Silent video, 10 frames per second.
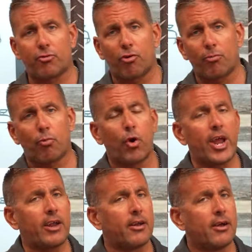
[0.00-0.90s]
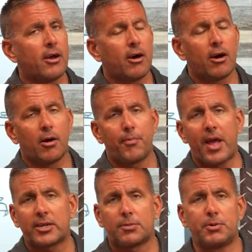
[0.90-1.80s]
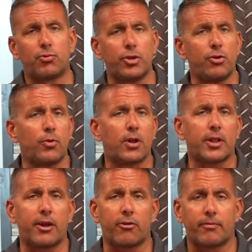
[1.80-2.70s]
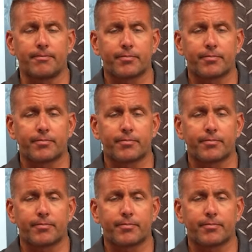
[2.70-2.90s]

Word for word: term rate, um, that's between you and the lender.